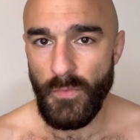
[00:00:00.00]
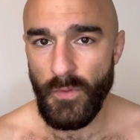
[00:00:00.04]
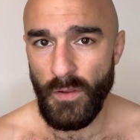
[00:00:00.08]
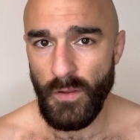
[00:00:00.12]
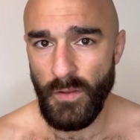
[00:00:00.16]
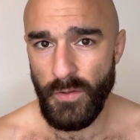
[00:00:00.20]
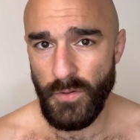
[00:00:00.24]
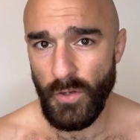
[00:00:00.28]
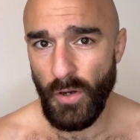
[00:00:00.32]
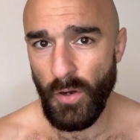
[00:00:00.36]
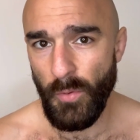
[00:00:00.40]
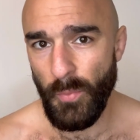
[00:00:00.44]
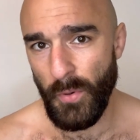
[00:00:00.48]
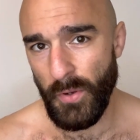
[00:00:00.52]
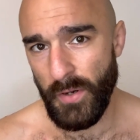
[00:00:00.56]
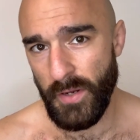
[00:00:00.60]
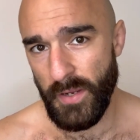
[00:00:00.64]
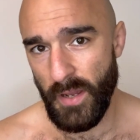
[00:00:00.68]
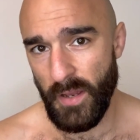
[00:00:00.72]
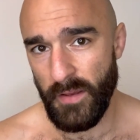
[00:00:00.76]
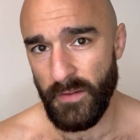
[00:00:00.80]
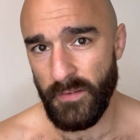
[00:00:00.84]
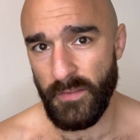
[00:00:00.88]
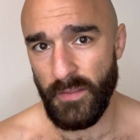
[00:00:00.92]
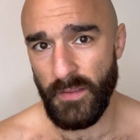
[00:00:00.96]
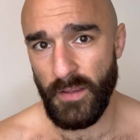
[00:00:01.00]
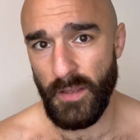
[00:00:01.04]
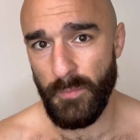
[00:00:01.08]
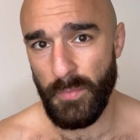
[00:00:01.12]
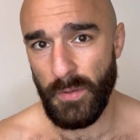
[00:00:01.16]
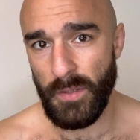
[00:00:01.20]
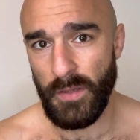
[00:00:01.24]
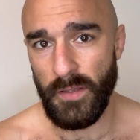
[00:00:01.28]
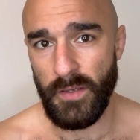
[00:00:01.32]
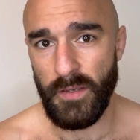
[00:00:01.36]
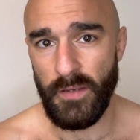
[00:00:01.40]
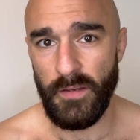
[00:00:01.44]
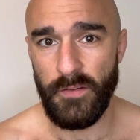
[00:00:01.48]
your body has the
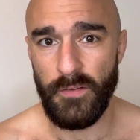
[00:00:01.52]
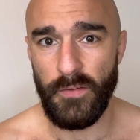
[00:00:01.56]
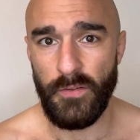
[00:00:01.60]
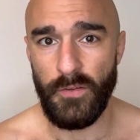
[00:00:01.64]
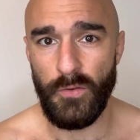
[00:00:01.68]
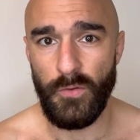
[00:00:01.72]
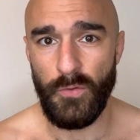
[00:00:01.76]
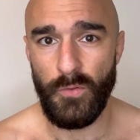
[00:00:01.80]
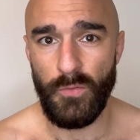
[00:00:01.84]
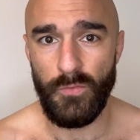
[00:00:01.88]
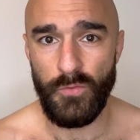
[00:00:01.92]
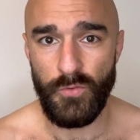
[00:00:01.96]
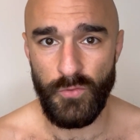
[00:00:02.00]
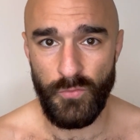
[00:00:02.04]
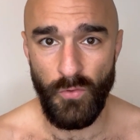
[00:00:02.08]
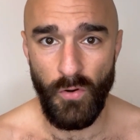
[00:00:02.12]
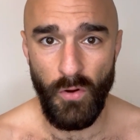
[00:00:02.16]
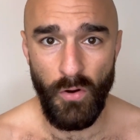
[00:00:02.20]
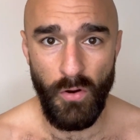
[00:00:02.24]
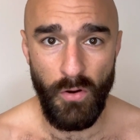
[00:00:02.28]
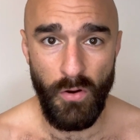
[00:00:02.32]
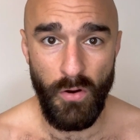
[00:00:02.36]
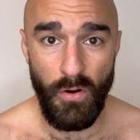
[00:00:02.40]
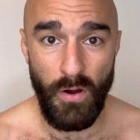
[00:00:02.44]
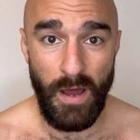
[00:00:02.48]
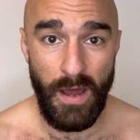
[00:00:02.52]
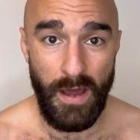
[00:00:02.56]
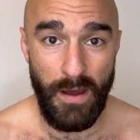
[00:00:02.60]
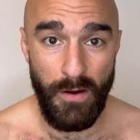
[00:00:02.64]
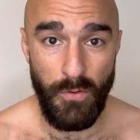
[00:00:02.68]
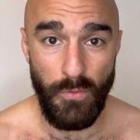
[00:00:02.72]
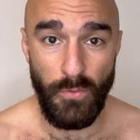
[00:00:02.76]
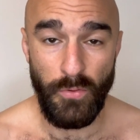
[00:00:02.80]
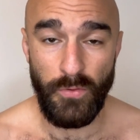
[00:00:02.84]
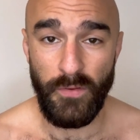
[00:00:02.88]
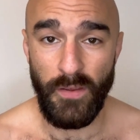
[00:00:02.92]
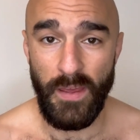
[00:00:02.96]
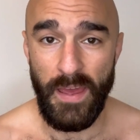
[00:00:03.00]
ability to draw
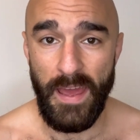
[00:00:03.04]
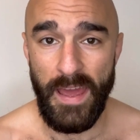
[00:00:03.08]
out